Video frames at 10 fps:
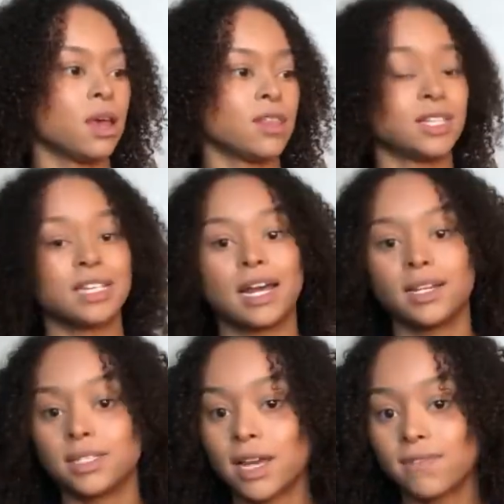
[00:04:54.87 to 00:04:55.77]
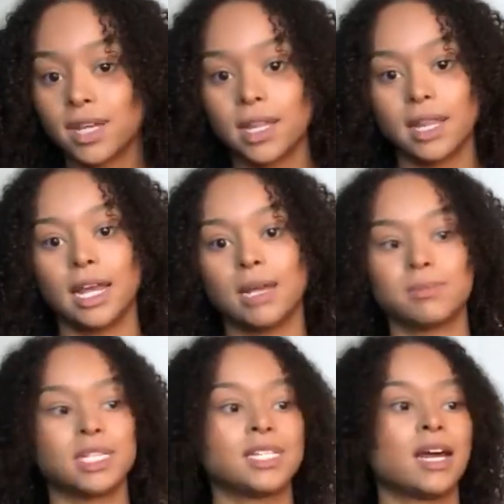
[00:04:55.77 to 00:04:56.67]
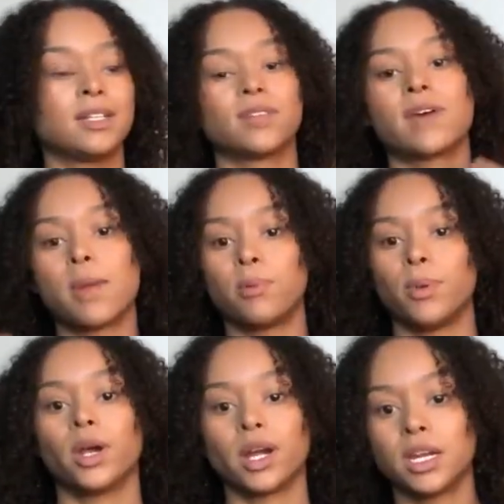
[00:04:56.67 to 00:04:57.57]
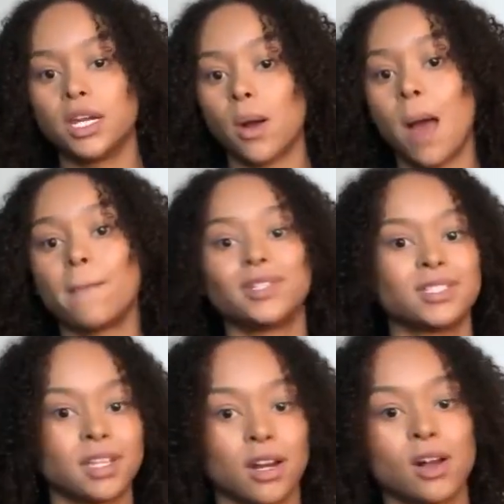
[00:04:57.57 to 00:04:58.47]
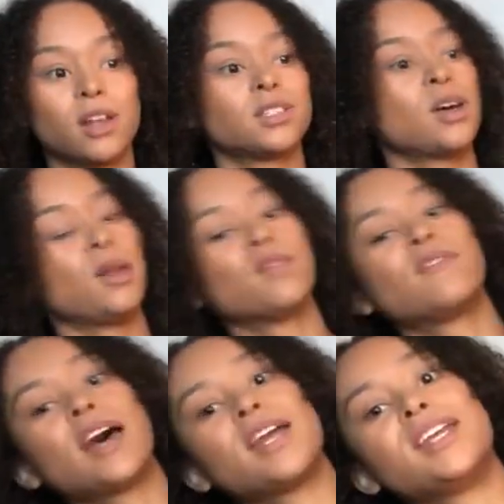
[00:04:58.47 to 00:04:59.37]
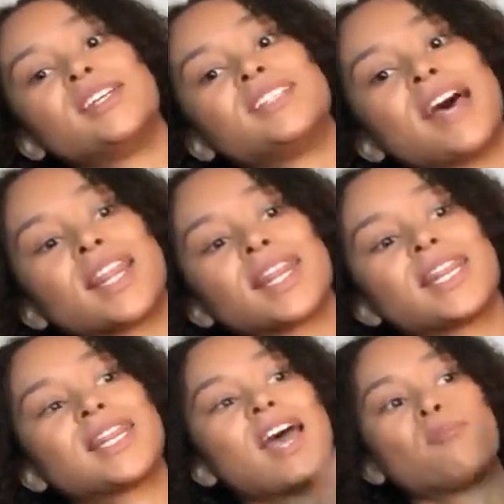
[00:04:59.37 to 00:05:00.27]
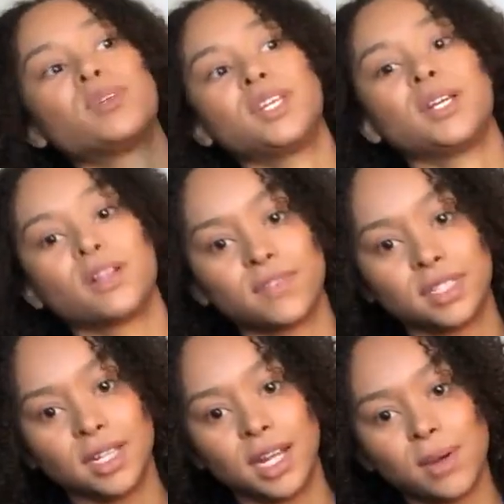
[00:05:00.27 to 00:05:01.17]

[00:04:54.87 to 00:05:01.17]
the status of the claim, the status of the hyperbaric, how much it's going to cost, all of that is at that particular facility.